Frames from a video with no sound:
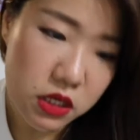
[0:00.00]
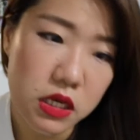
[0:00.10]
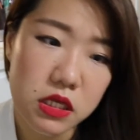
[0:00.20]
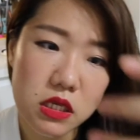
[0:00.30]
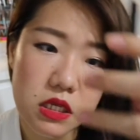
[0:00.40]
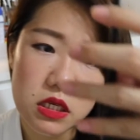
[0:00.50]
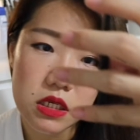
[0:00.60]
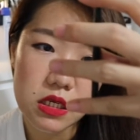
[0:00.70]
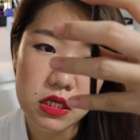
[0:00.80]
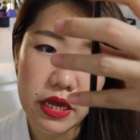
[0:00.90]
And this
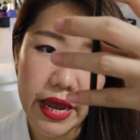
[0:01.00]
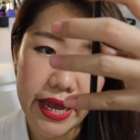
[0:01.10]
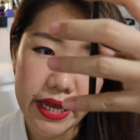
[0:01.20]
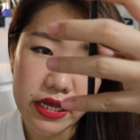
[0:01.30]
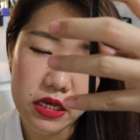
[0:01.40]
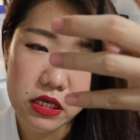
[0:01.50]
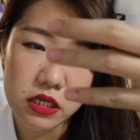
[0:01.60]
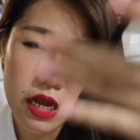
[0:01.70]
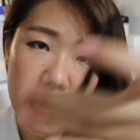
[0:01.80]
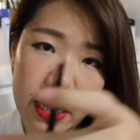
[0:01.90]
is the angled
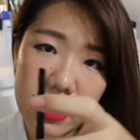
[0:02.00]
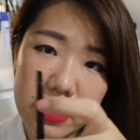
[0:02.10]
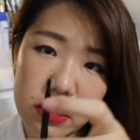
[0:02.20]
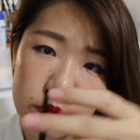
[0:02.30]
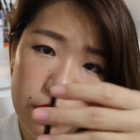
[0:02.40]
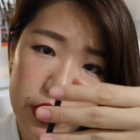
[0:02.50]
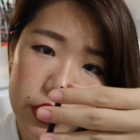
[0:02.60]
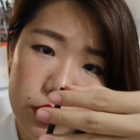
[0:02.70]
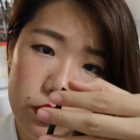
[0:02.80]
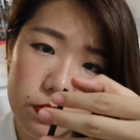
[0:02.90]
eyeliner
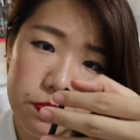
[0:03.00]
brush.